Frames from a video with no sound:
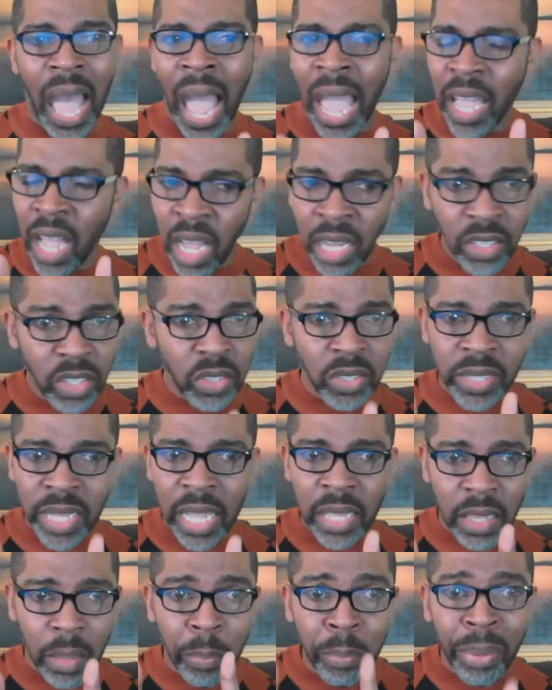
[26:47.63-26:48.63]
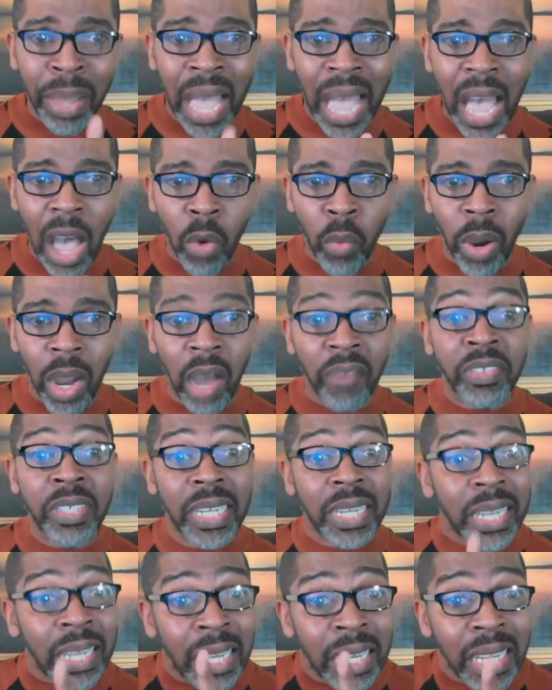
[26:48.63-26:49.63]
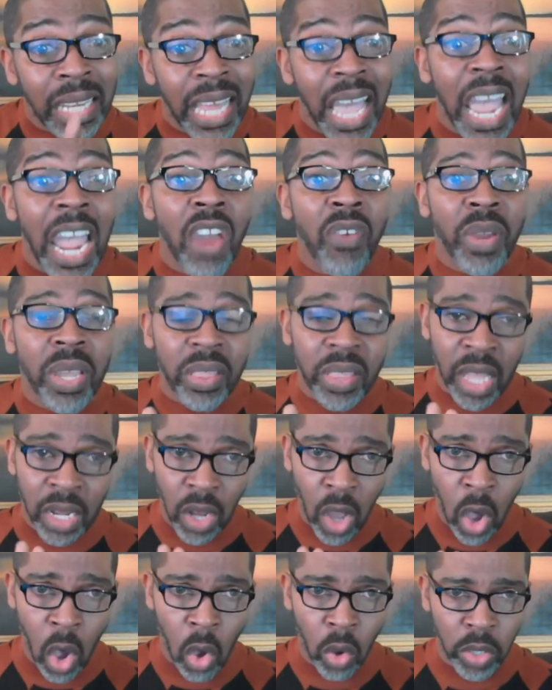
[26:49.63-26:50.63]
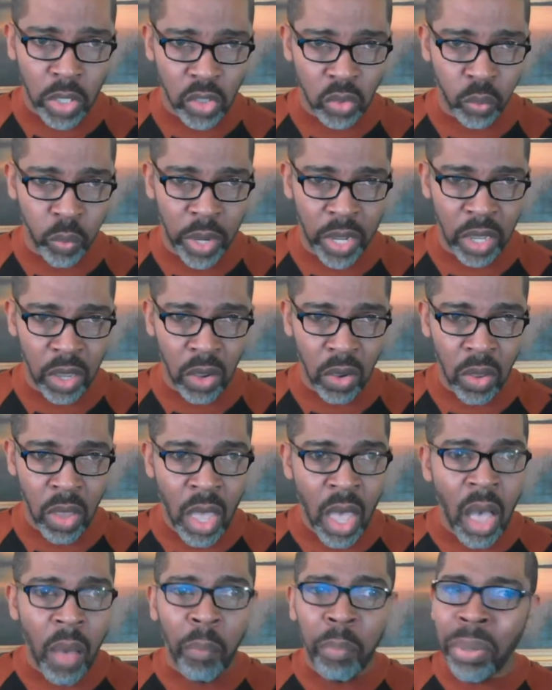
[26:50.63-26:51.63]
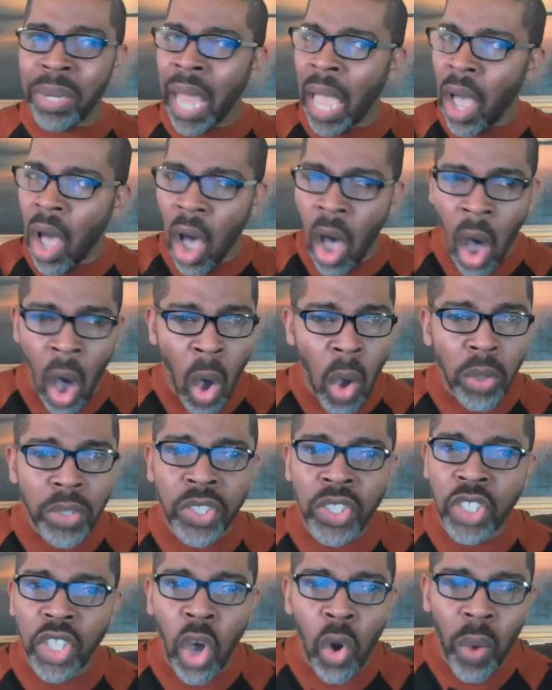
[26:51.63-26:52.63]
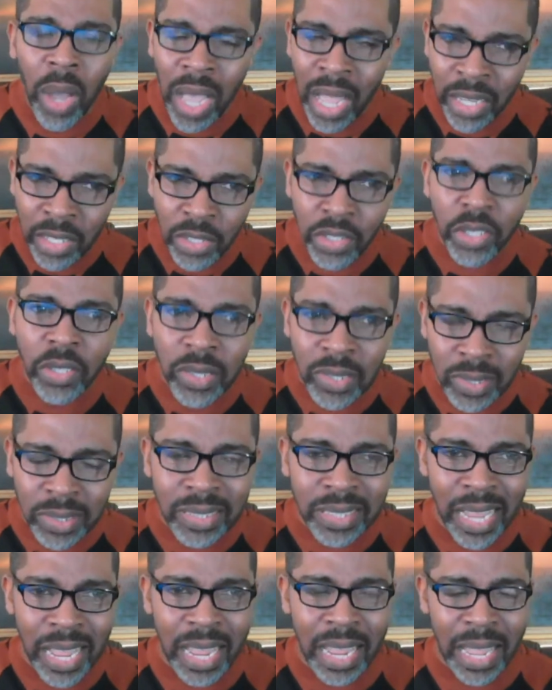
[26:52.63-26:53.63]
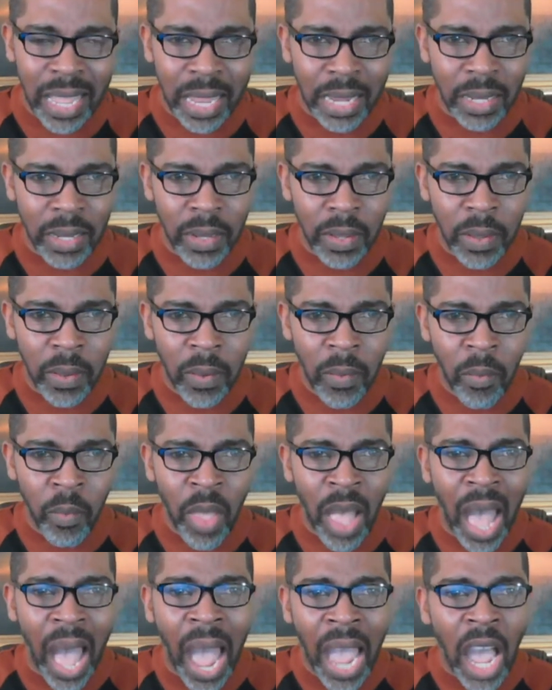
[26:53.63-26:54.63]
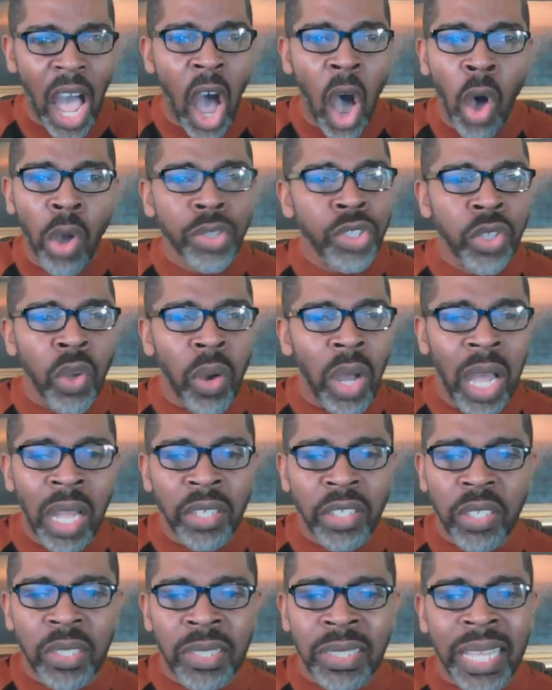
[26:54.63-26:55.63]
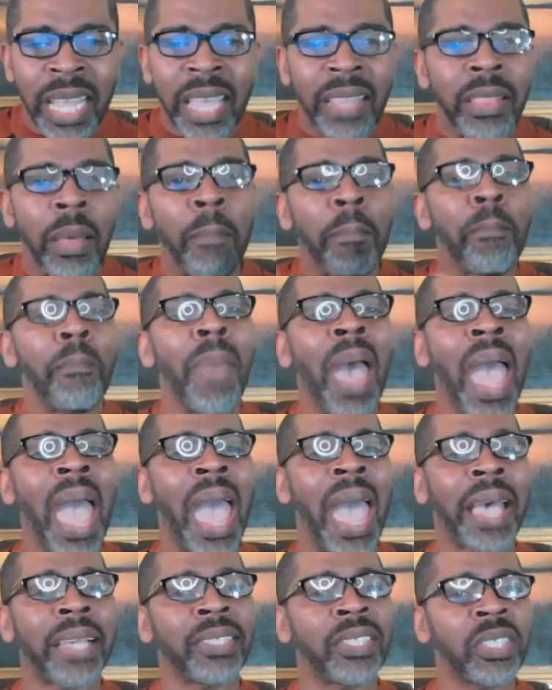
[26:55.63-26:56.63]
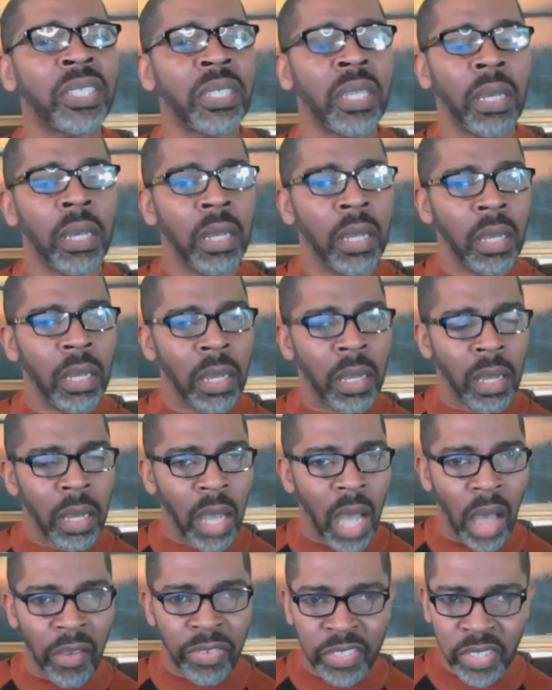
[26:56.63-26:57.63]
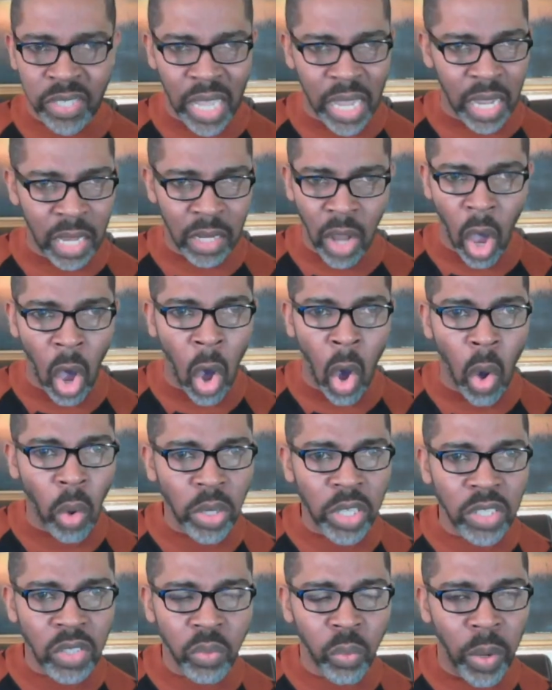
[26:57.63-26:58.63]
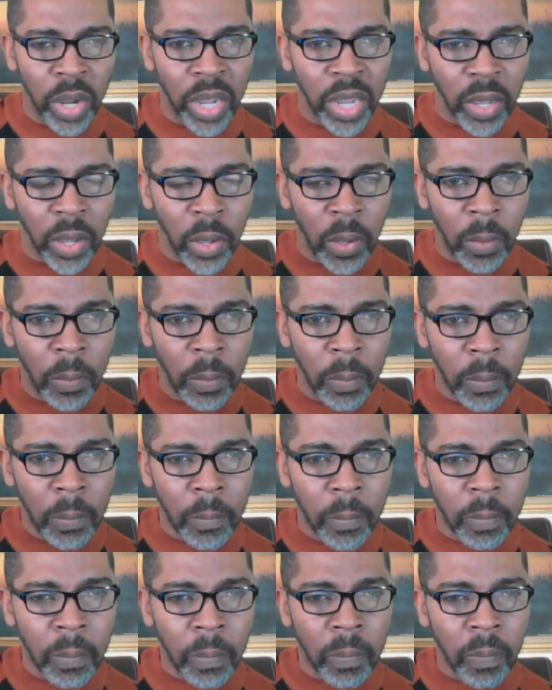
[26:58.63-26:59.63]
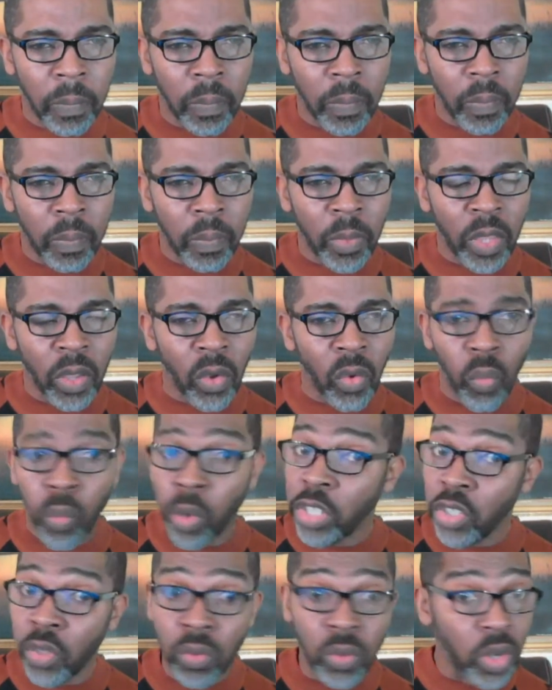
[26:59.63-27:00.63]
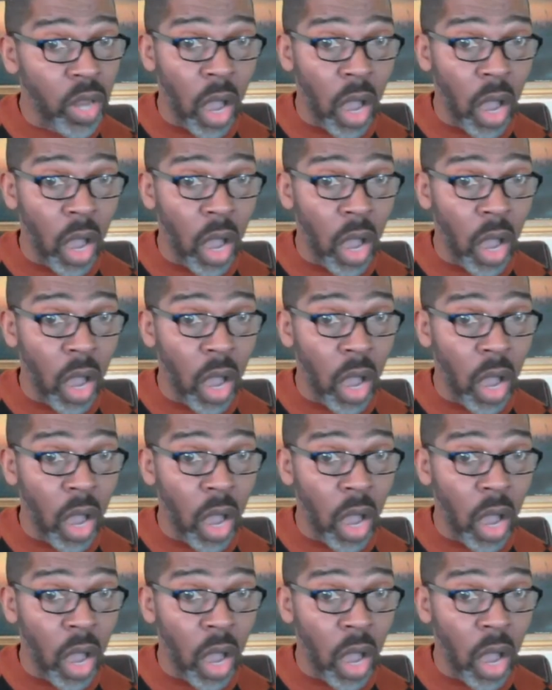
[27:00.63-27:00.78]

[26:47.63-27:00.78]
I understand the power of declaring that all is well, but I also understand, I also understand the mask of saying all is well when you